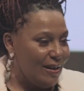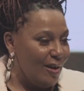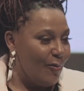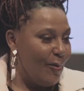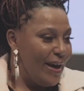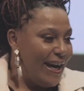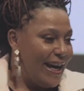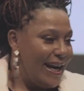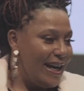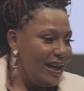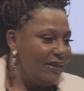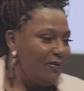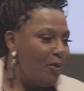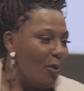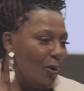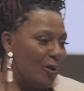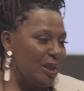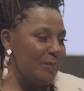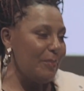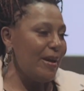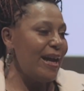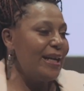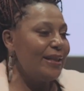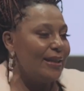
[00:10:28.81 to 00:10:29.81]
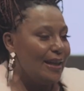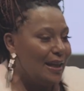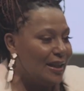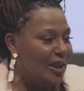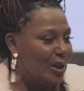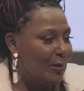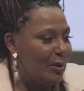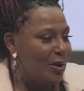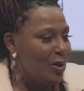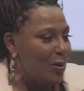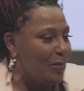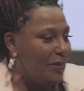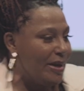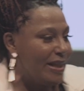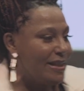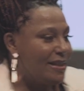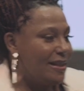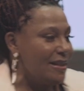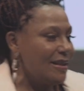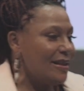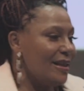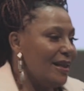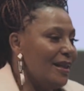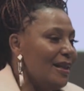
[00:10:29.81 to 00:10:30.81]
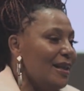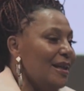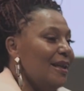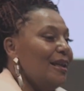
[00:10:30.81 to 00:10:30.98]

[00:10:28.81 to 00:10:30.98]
away, and of course back then there were no buses.